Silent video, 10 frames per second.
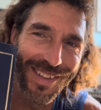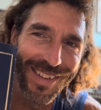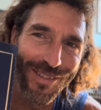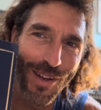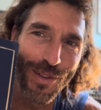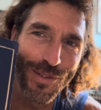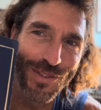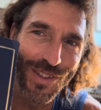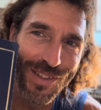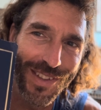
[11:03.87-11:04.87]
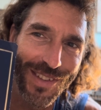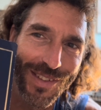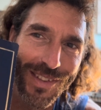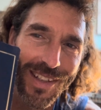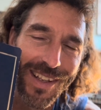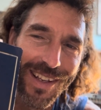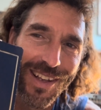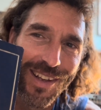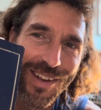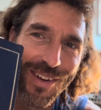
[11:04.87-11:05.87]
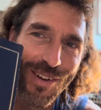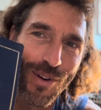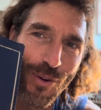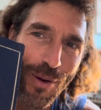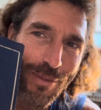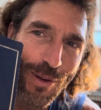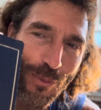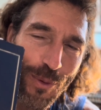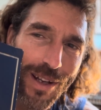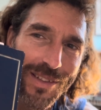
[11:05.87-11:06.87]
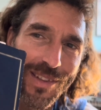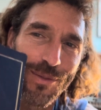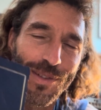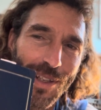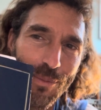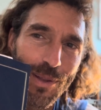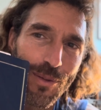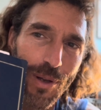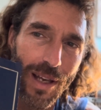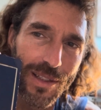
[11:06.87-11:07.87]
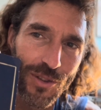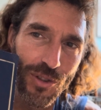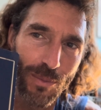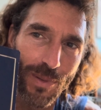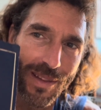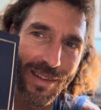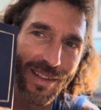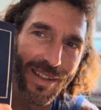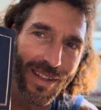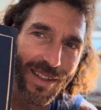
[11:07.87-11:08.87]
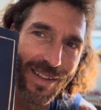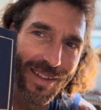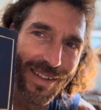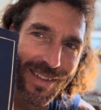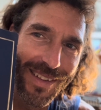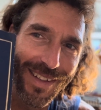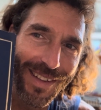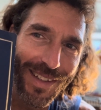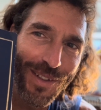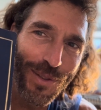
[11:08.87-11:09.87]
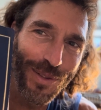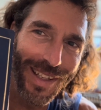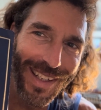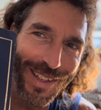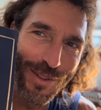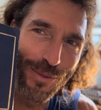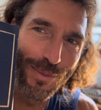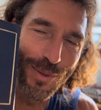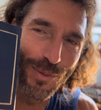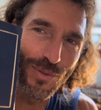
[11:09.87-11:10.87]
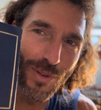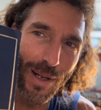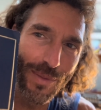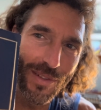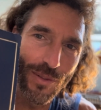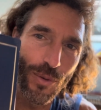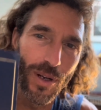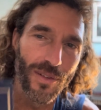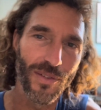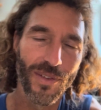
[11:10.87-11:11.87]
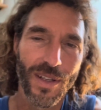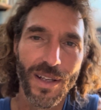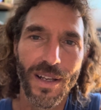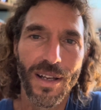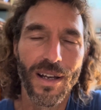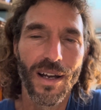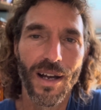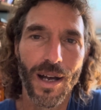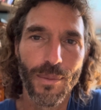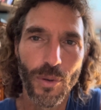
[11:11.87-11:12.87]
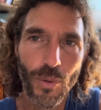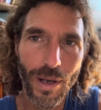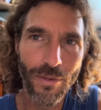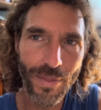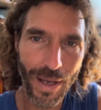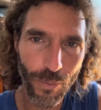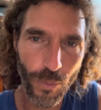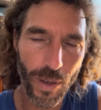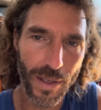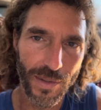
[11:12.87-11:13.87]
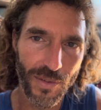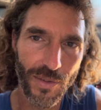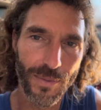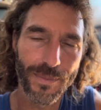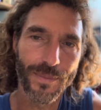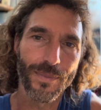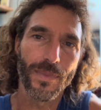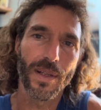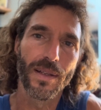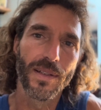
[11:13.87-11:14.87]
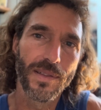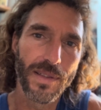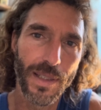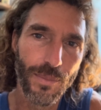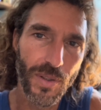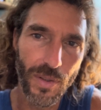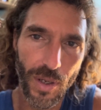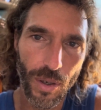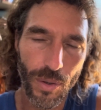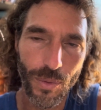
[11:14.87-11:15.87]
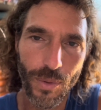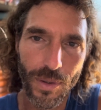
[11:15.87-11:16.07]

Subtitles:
whether it was Jesus or whoever it was that was coming through Helen Schuckman, the little old lady who scribed this course, whoever that was seemed to